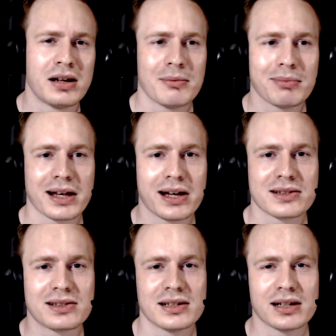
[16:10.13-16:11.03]
Players
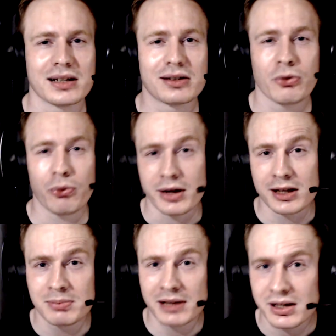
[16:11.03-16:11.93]
here are
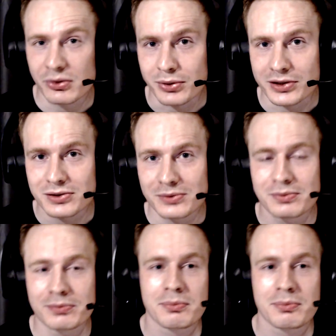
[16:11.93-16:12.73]
incredibly aggressive,